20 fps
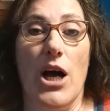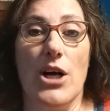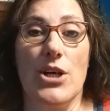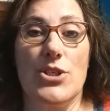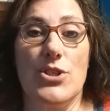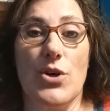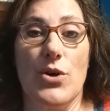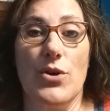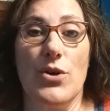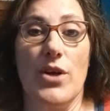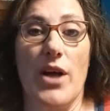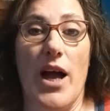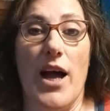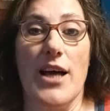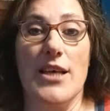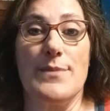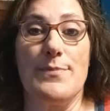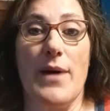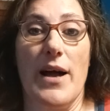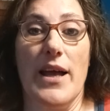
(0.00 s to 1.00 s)
show you
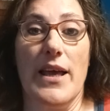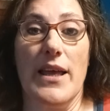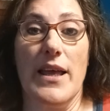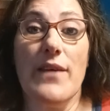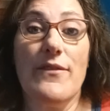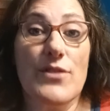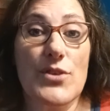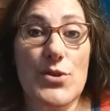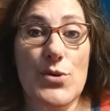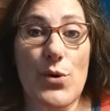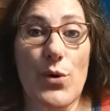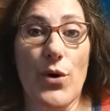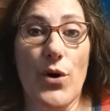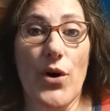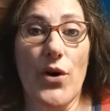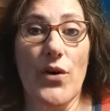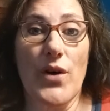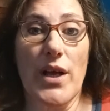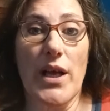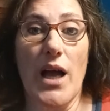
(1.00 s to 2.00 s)
guys my
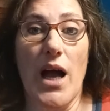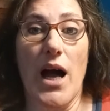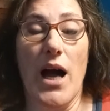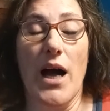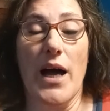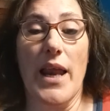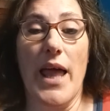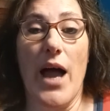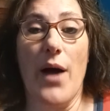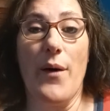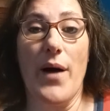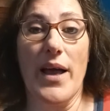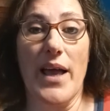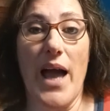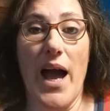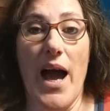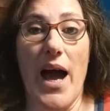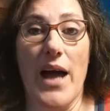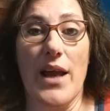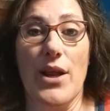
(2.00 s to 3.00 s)
inventory on how I
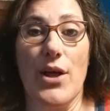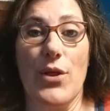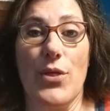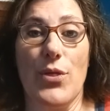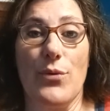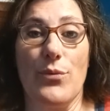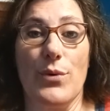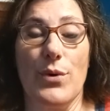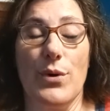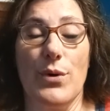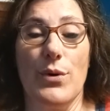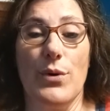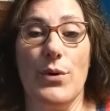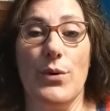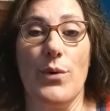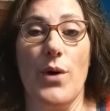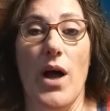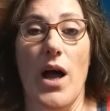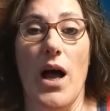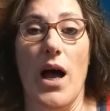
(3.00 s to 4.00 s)
got it
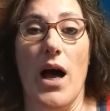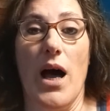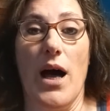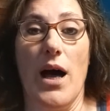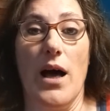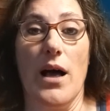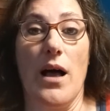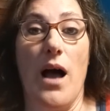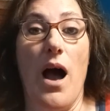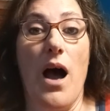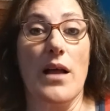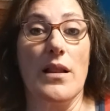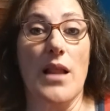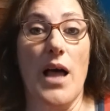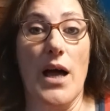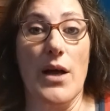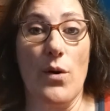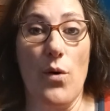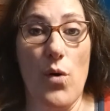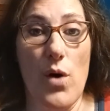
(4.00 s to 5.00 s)
through
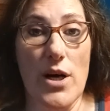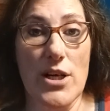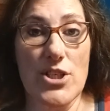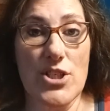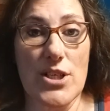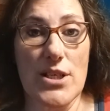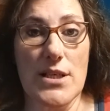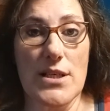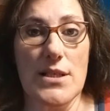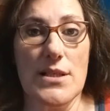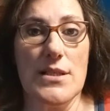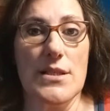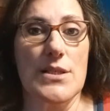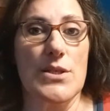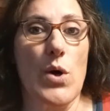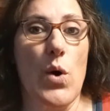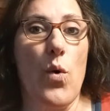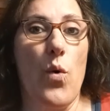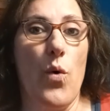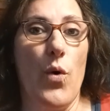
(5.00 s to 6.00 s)
online
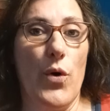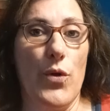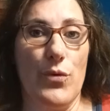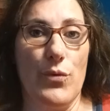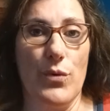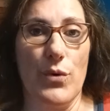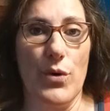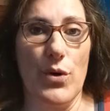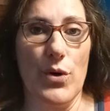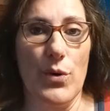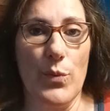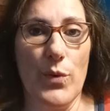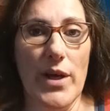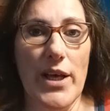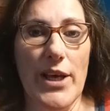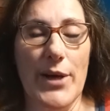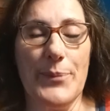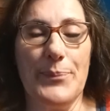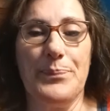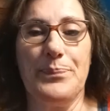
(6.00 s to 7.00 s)
auctions or through
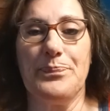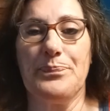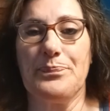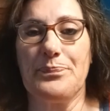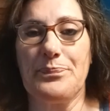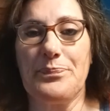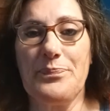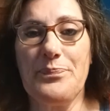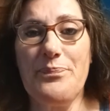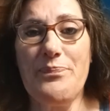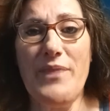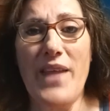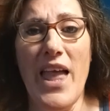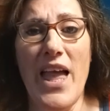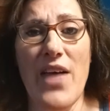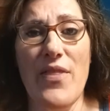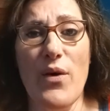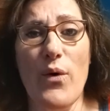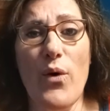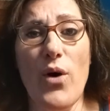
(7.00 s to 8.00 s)
Goodwill.
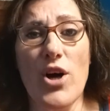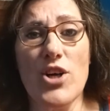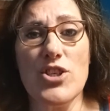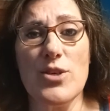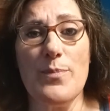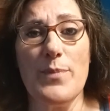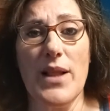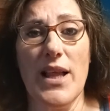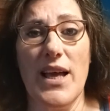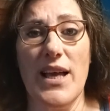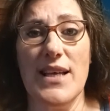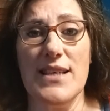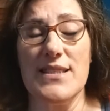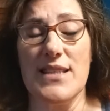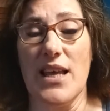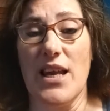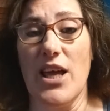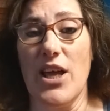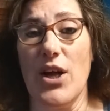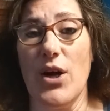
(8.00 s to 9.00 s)
And the auction place
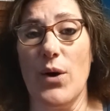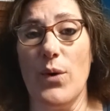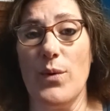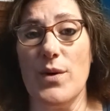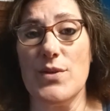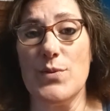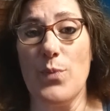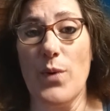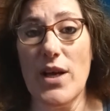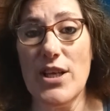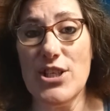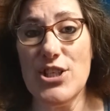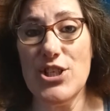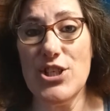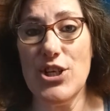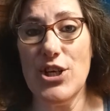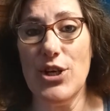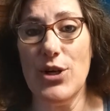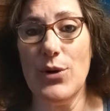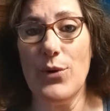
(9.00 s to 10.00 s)
that I always went
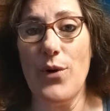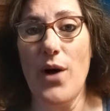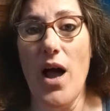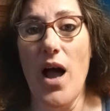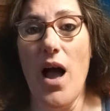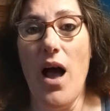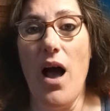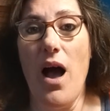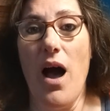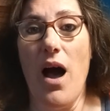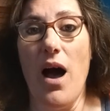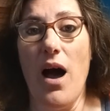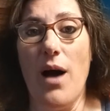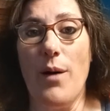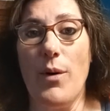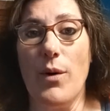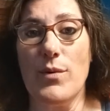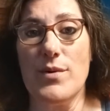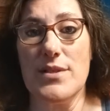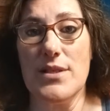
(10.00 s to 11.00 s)
to,
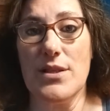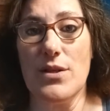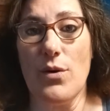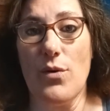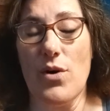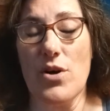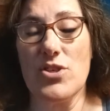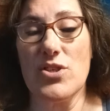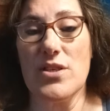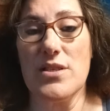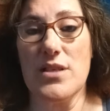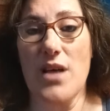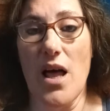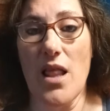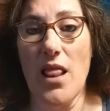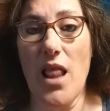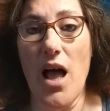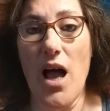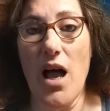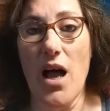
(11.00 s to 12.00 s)
always did the auctions
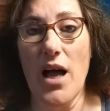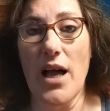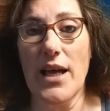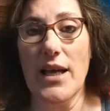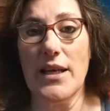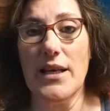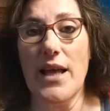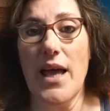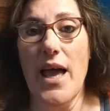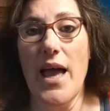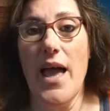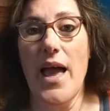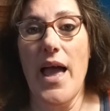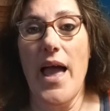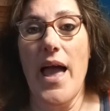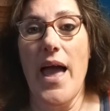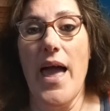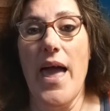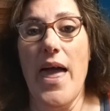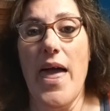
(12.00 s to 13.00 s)
online,
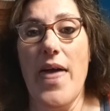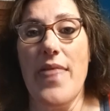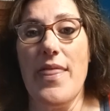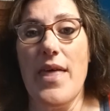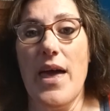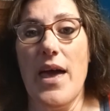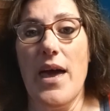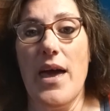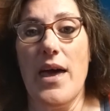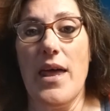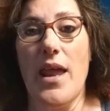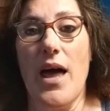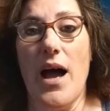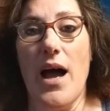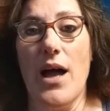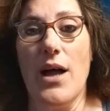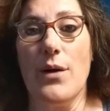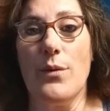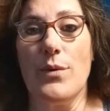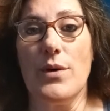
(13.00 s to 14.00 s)
and then
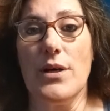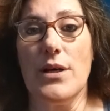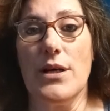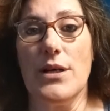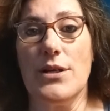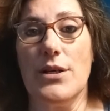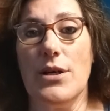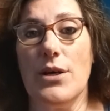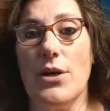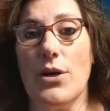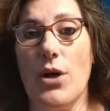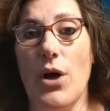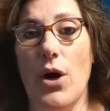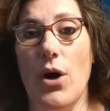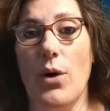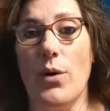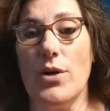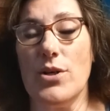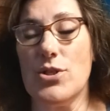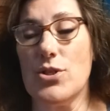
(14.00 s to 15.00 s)
I would
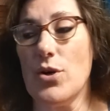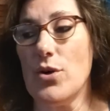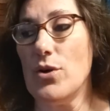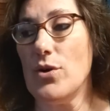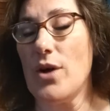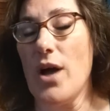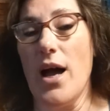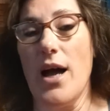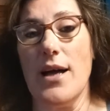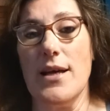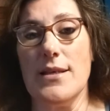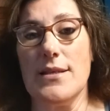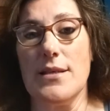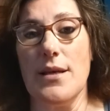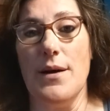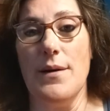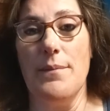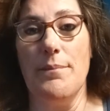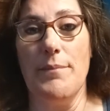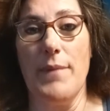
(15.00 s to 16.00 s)
go and show you guys
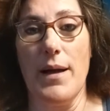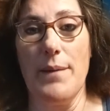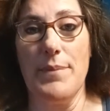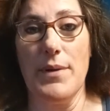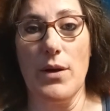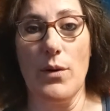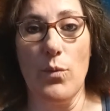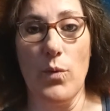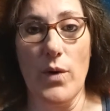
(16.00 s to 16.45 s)
my big